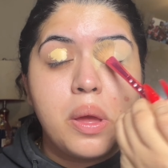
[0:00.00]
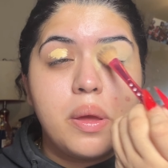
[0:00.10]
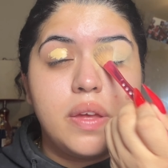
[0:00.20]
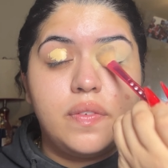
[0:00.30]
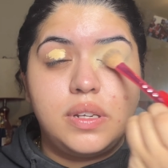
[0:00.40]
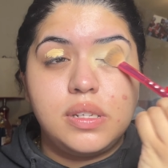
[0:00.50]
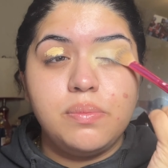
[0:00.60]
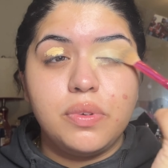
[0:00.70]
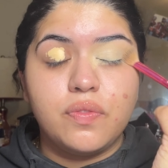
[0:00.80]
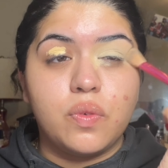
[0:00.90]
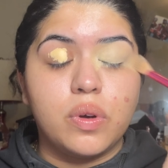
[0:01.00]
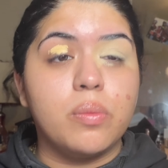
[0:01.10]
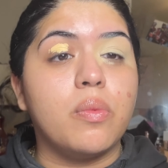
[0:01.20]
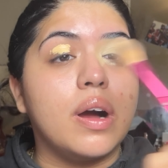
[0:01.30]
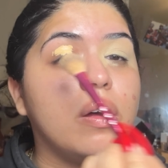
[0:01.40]
If it doesn't
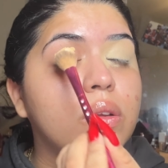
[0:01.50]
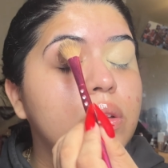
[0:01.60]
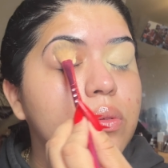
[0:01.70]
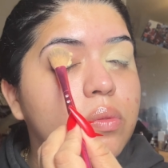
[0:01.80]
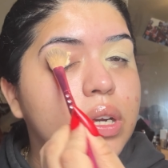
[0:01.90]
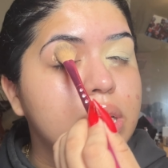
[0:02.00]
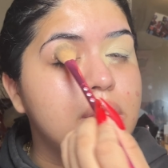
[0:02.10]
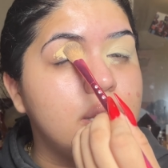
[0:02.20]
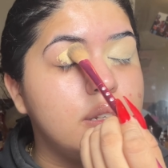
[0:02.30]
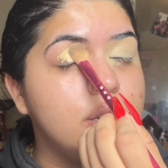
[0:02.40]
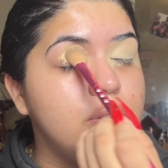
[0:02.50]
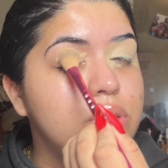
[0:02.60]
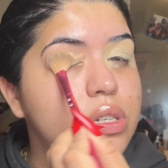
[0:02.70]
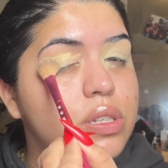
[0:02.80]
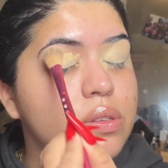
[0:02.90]
perform well, what I tend to do is
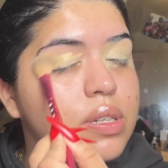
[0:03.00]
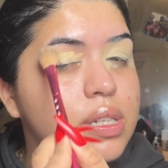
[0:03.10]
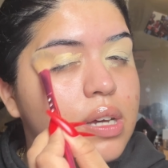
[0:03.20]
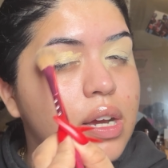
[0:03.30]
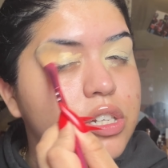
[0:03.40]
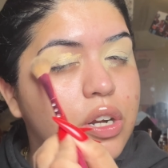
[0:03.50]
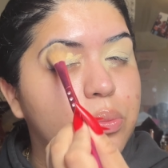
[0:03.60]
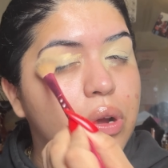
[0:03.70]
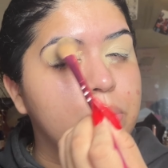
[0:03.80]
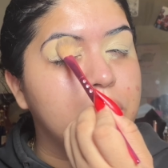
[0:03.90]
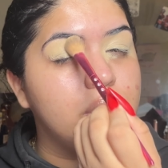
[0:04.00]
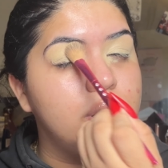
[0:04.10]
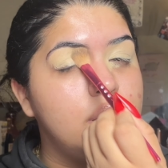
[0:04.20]
just use it as an eyeshadow primer.